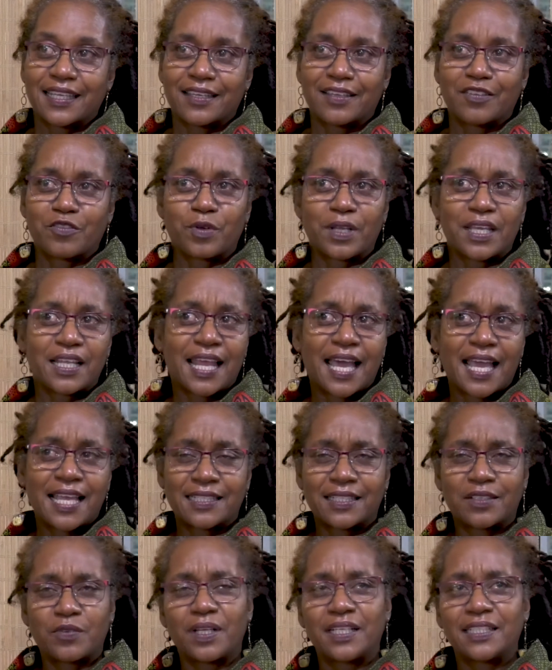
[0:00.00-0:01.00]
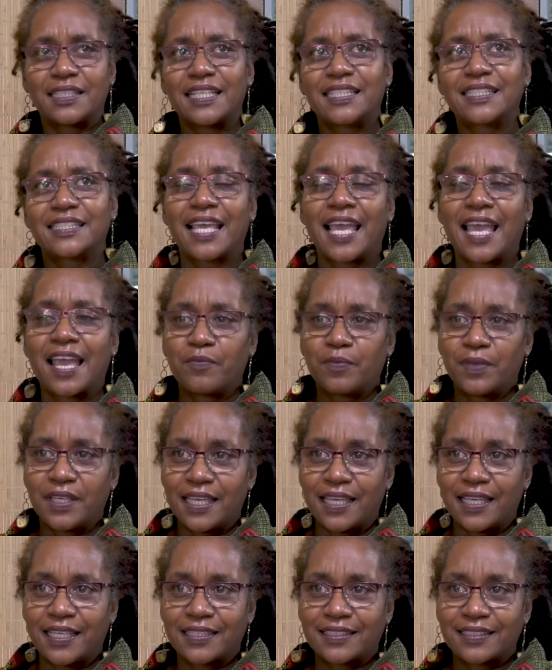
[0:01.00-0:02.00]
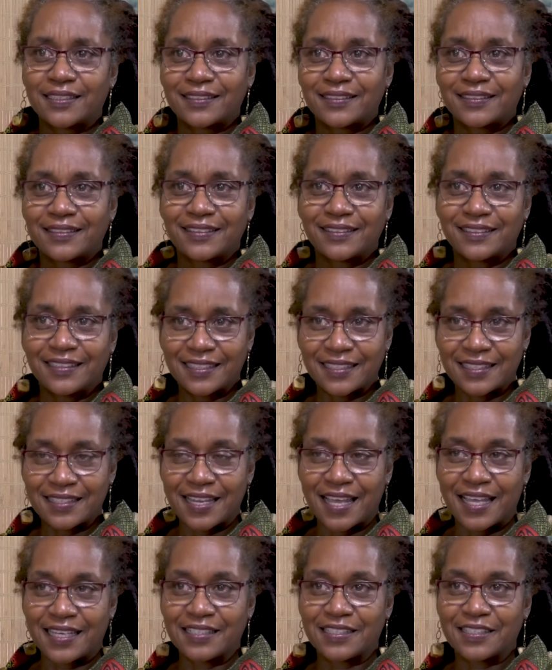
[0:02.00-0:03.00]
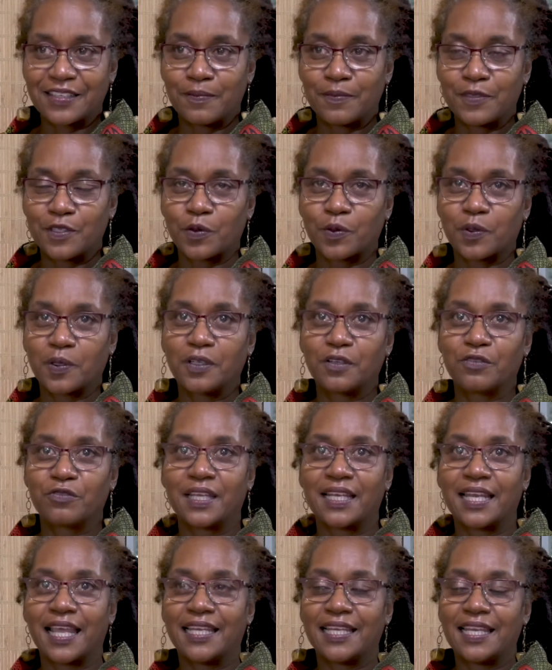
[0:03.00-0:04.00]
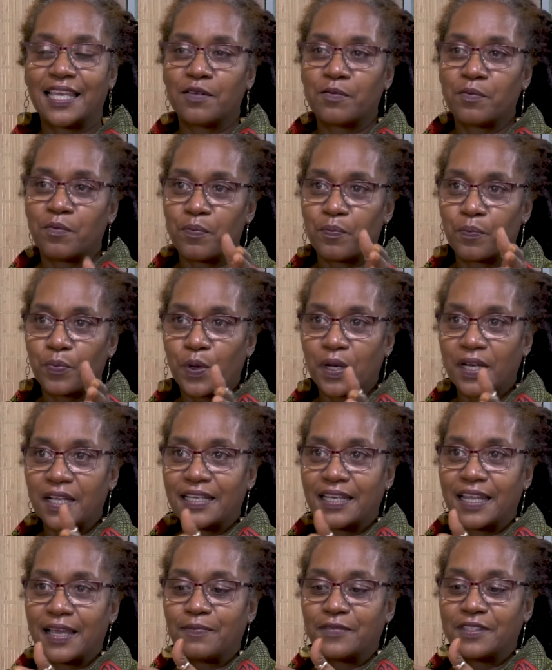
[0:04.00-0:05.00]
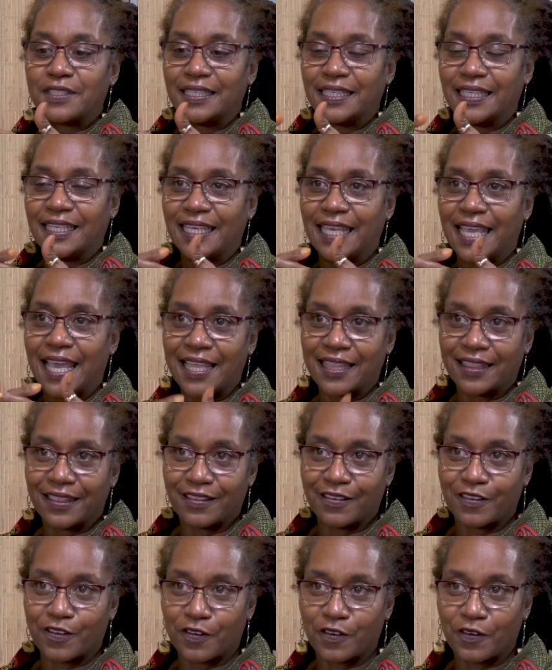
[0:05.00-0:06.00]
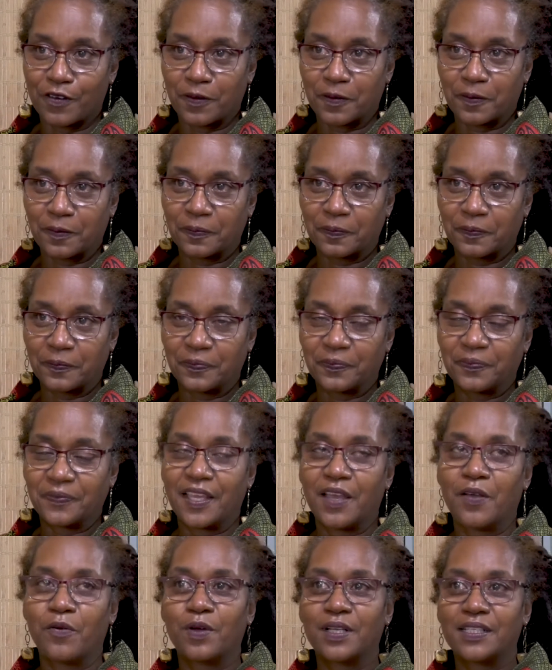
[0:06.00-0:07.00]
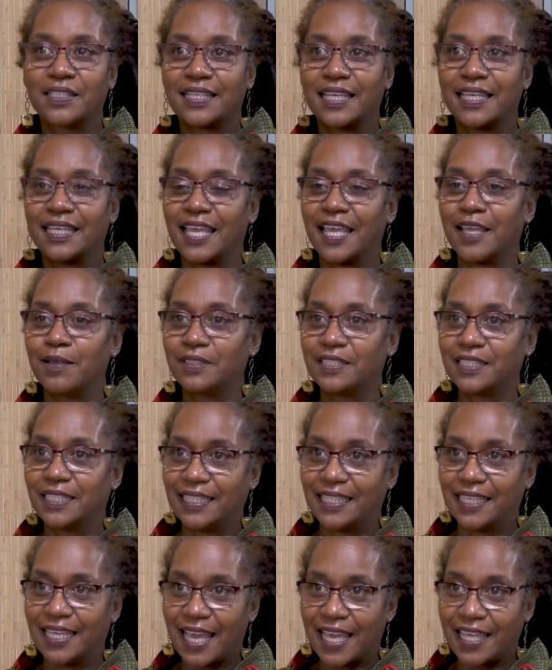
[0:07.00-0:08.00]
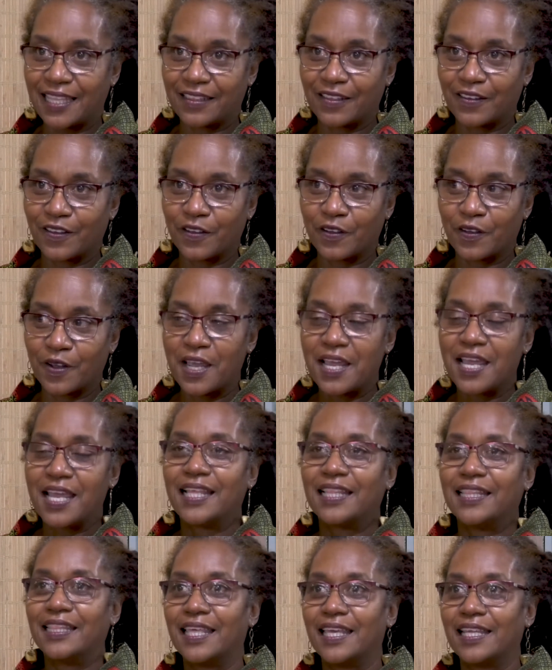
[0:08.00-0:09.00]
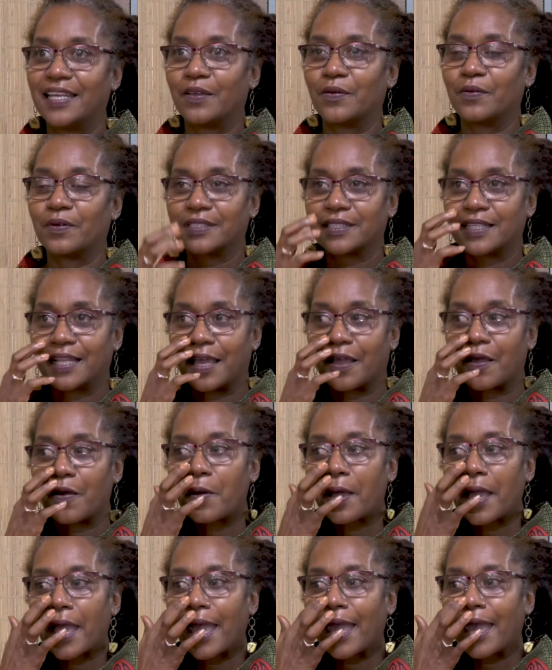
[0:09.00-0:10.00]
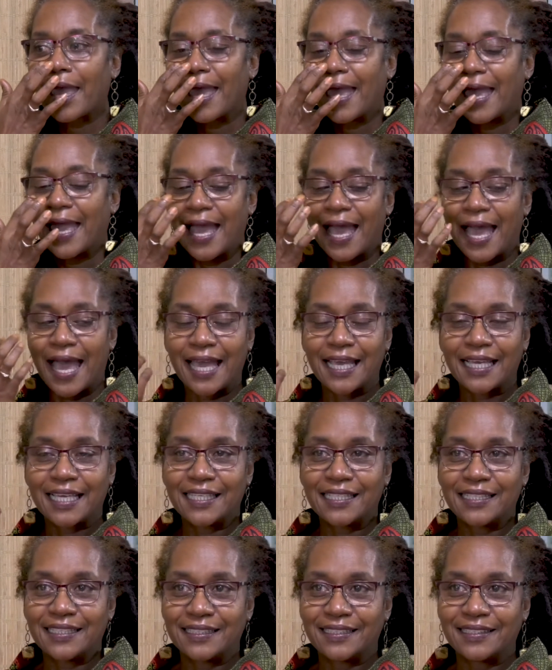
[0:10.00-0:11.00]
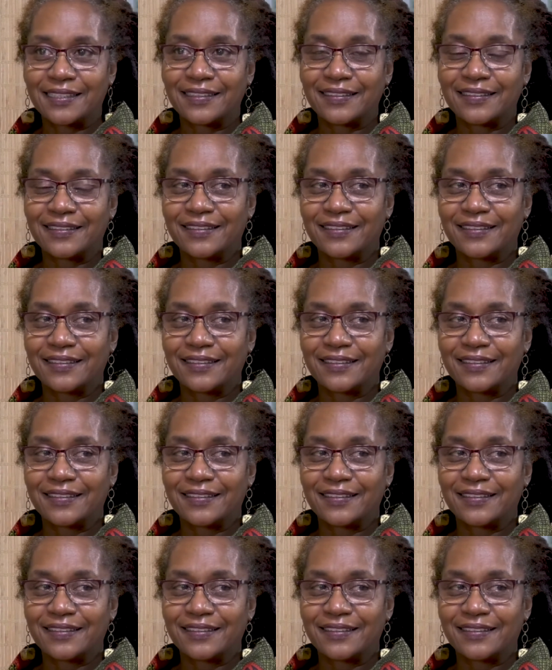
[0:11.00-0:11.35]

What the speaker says: realizing, well, this can't be it. This is not the sum total of it, and then putting them together. And once they came together, then it was like, okay, I can,